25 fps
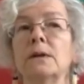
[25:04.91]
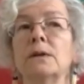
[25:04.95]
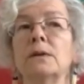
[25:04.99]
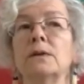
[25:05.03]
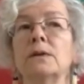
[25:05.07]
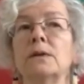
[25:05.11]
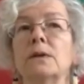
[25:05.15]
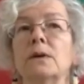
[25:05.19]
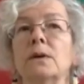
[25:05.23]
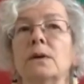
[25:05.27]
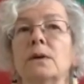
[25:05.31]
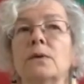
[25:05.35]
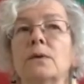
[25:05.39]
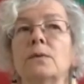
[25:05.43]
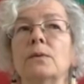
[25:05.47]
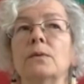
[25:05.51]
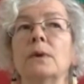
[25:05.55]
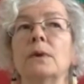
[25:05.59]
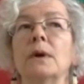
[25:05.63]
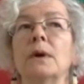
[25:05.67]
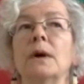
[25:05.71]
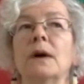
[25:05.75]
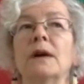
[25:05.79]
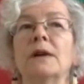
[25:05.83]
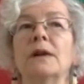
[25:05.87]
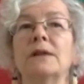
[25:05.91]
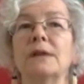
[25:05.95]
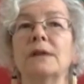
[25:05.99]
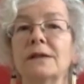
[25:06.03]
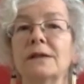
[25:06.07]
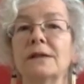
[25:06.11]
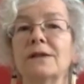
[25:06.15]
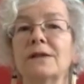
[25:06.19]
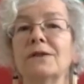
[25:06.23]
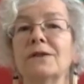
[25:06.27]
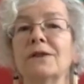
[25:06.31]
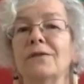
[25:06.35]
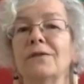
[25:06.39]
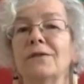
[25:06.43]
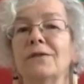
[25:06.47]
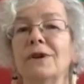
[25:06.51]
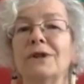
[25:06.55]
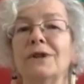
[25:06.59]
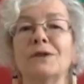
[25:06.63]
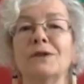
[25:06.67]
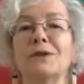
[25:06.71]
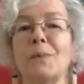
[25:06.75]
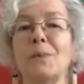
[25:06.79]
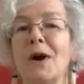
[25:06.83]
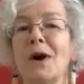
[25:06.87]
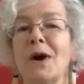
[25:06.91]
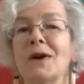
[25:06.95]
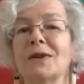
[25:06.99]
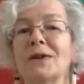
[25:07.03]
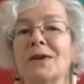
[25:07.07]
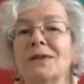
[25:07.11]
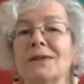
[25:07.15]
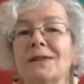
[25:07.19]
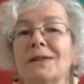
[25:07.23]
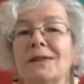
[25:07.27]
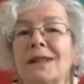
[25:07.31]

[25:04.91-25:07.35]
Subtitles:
So our senses are very smart.